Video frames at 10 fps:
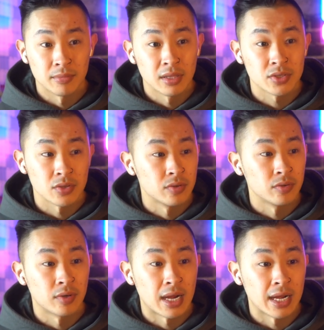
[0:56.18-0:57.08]

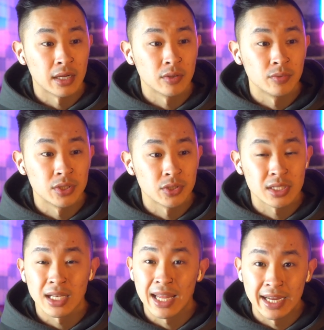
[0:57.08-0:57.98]
so I was
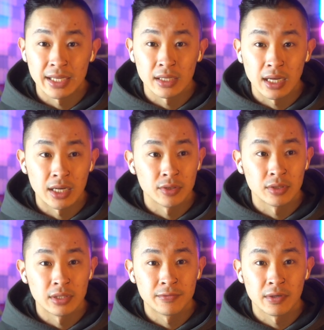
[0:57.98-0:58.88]
just lagging.
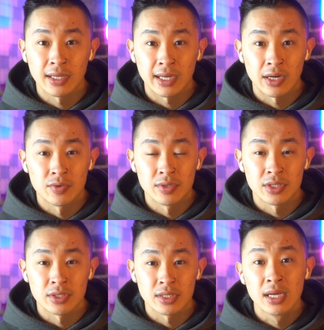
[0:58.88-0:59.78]
I felt like I was
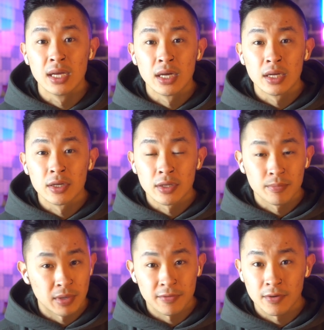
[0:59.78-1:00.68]
just
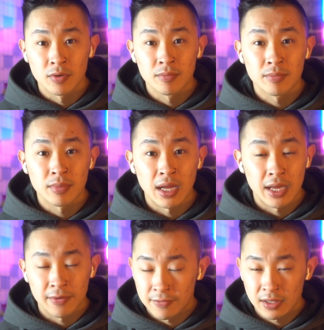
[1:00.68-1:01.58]
my phone.
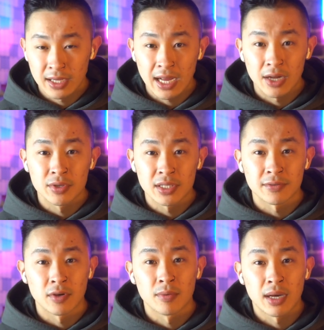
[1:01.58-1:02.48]
I felt like I was a
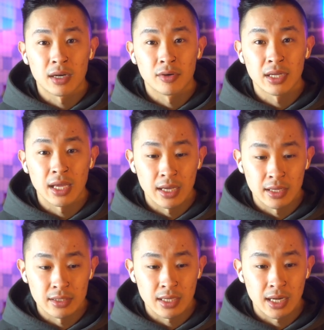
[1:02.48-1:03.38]
phone battery,
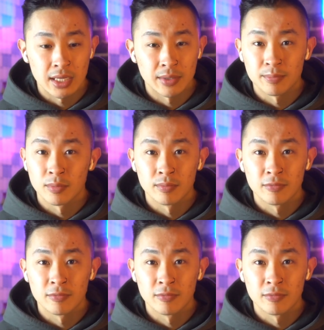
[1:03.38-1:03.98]
and I am